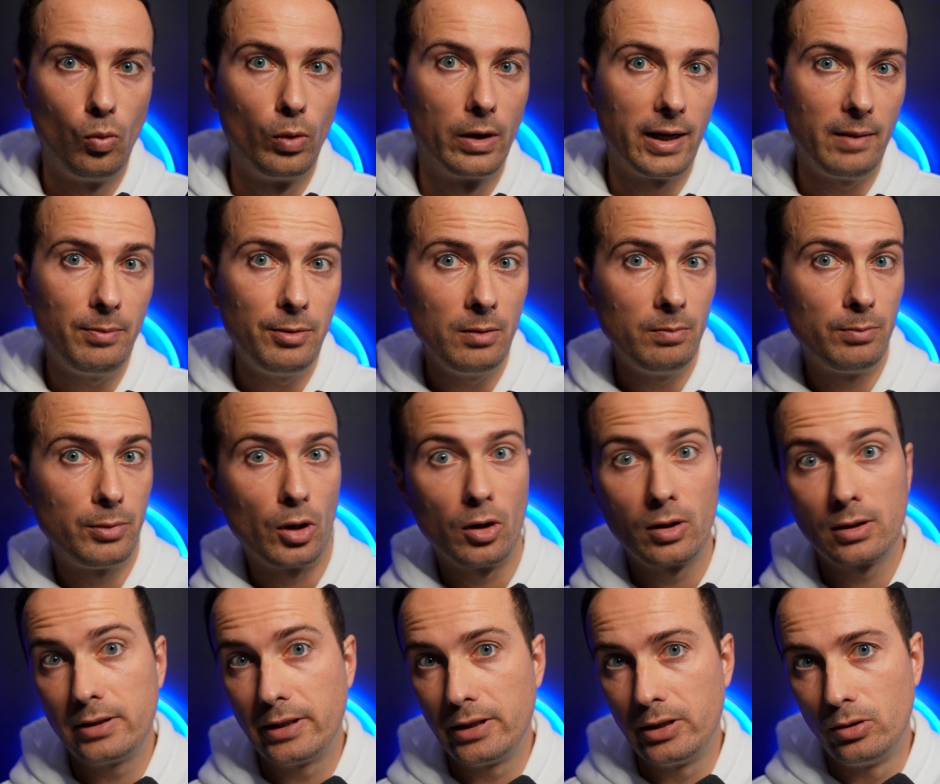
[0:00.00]
When Apple
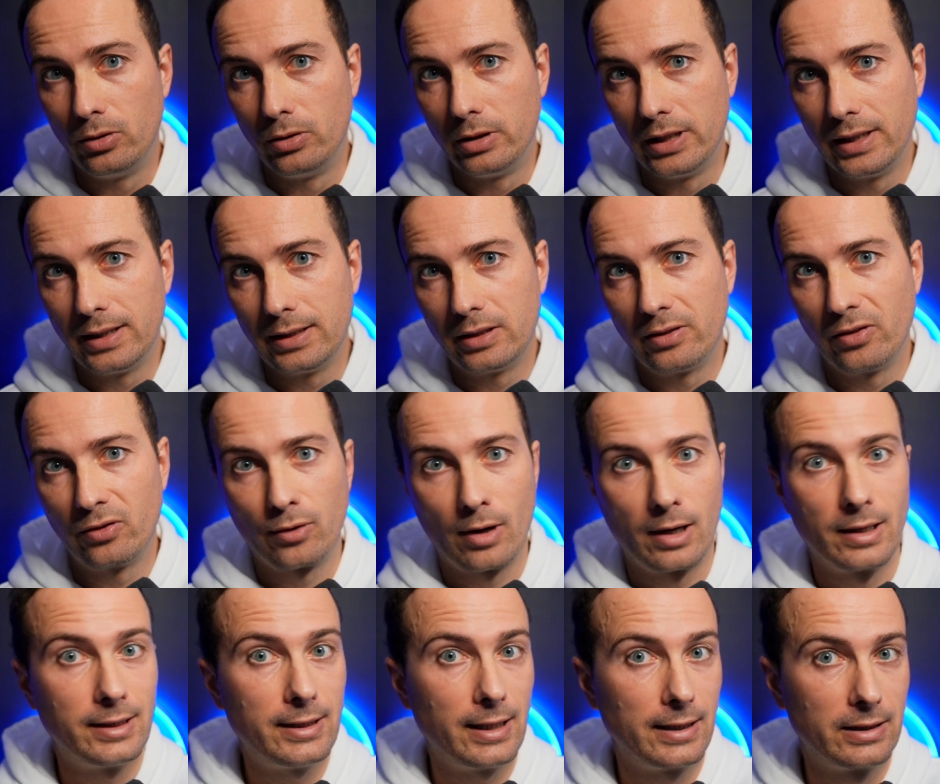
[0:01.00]
blocked the unique
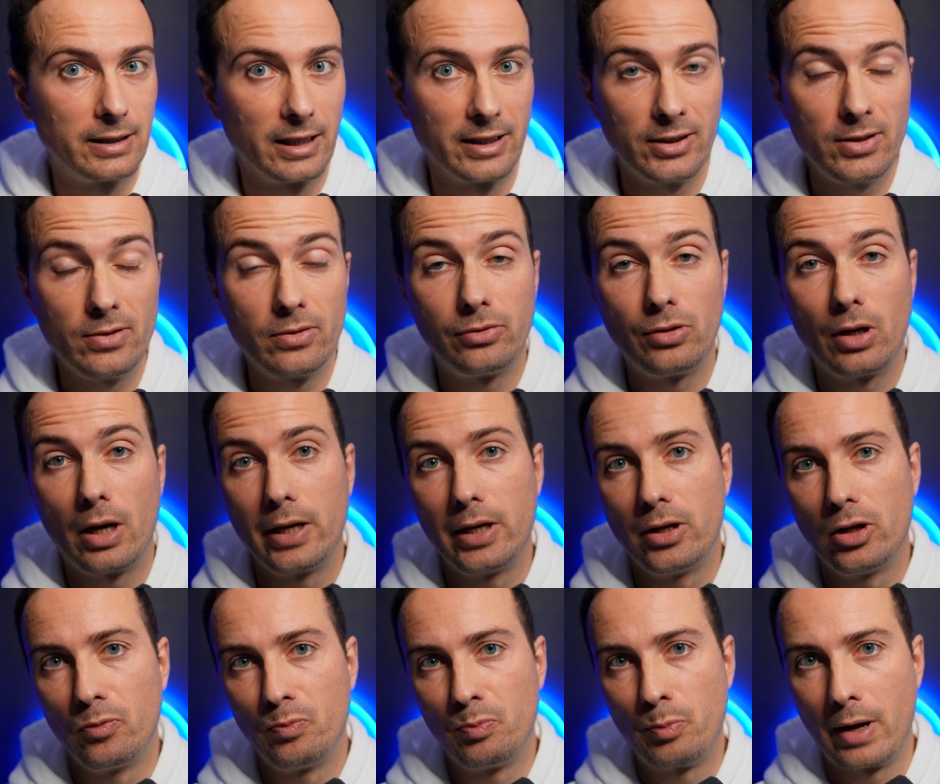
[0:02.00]
device
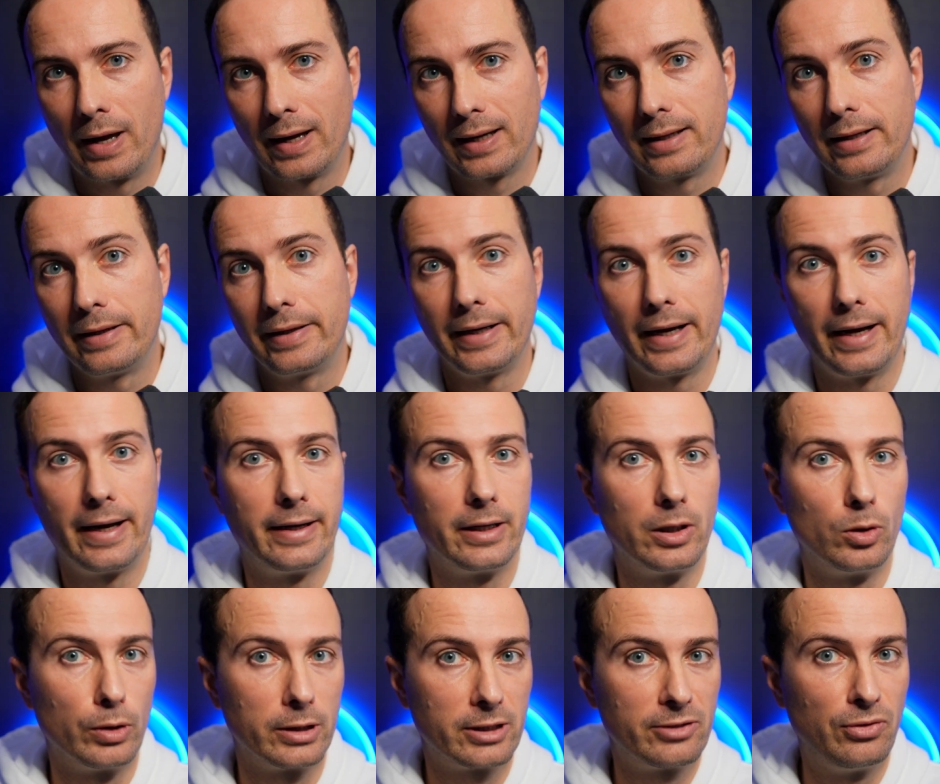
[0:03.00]
identifier back in
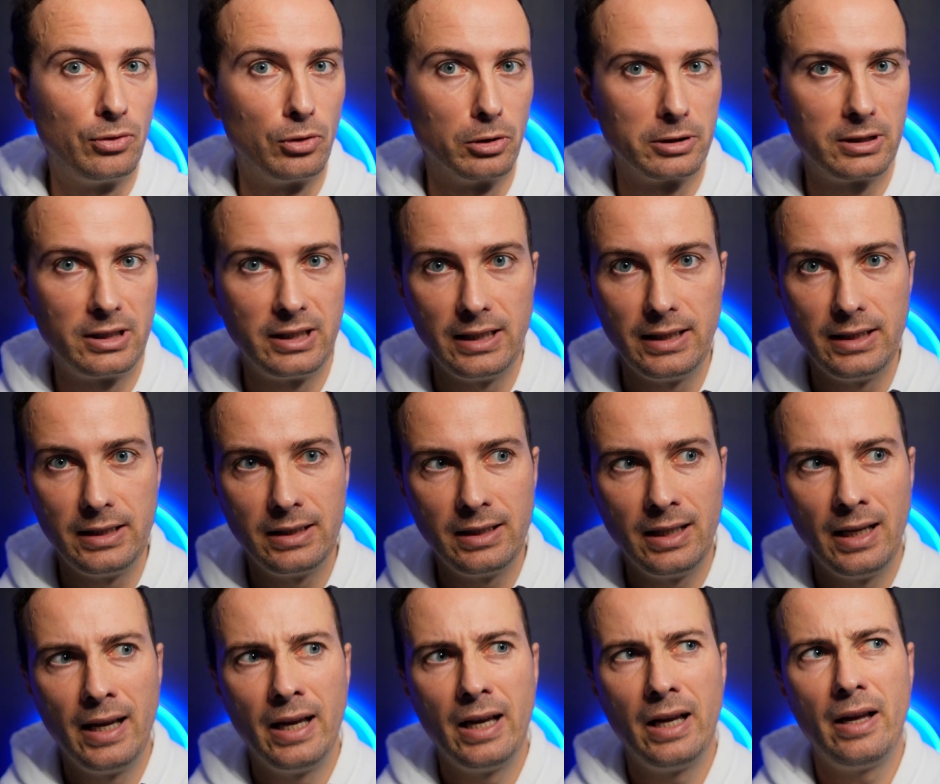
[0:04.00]
iOS 14,
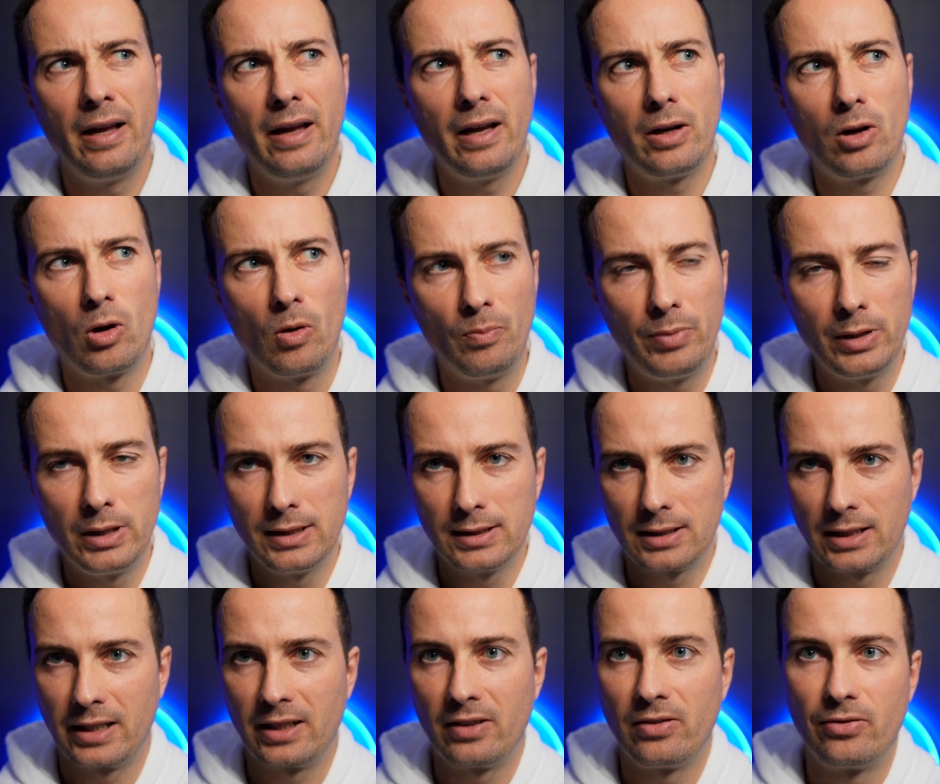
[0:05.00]

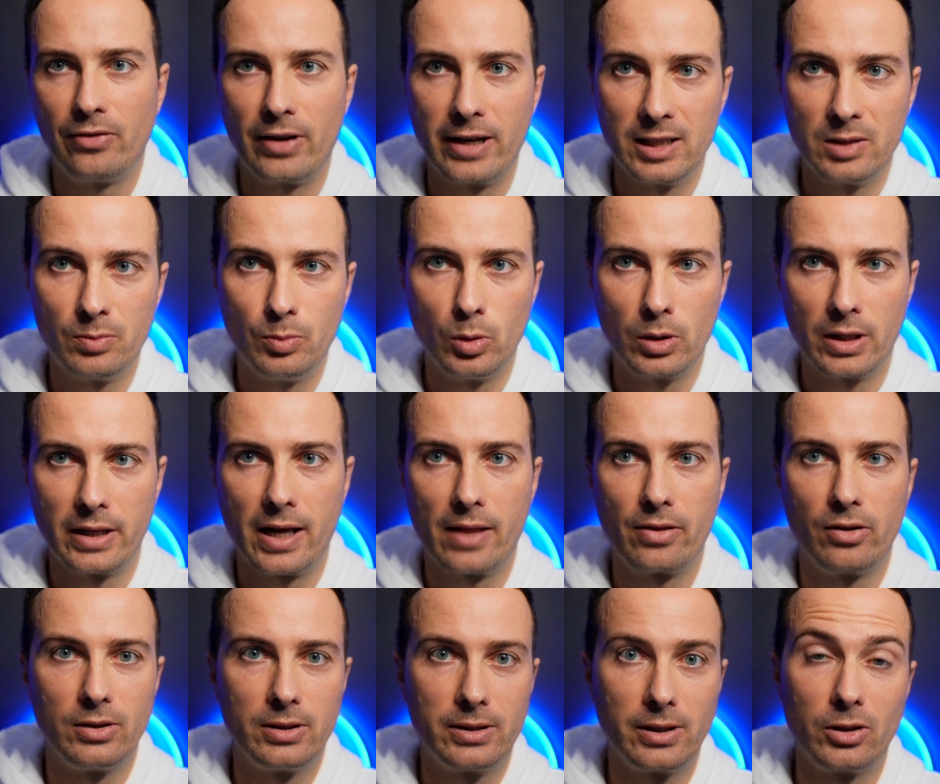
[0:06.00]
companies like Facebook and
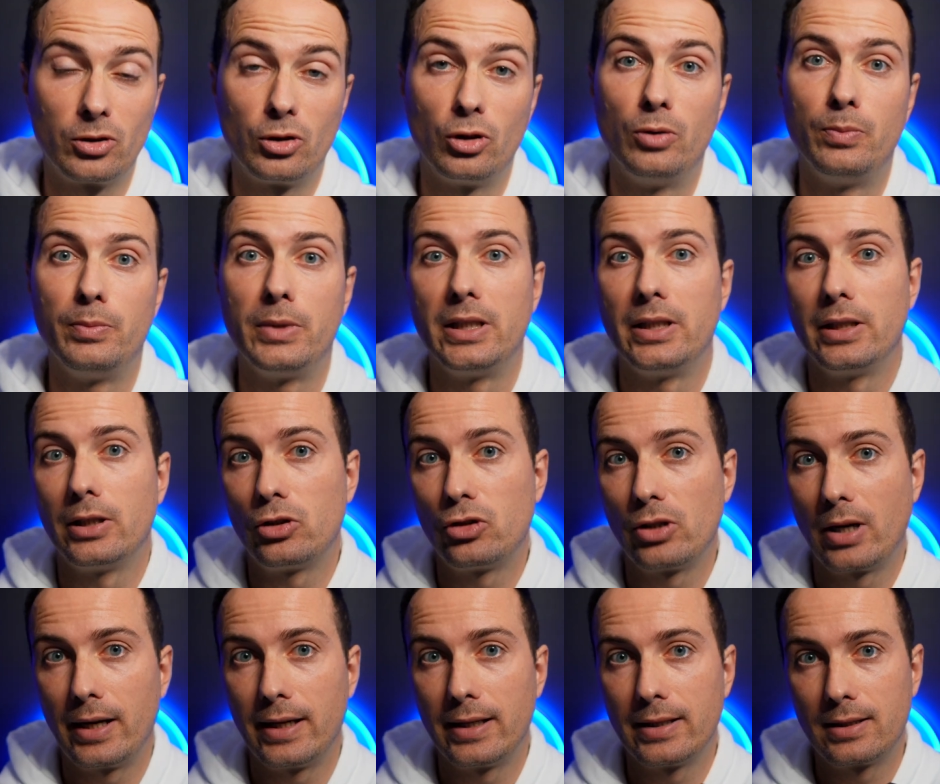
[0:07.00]
other social media
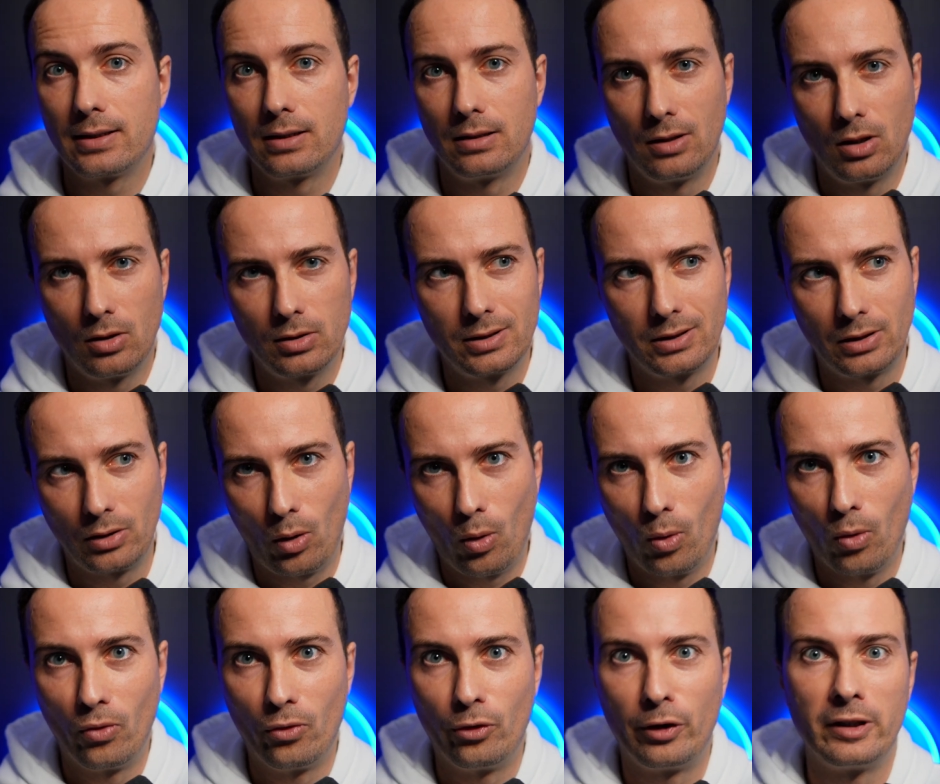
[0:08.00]
giants lost
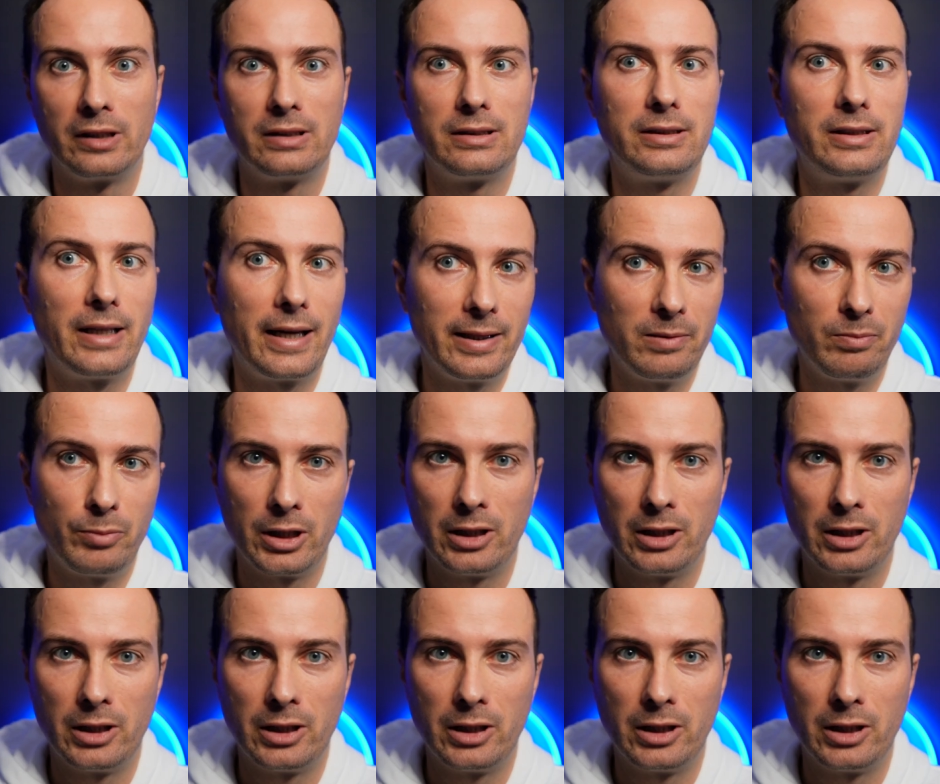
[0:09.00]
over $10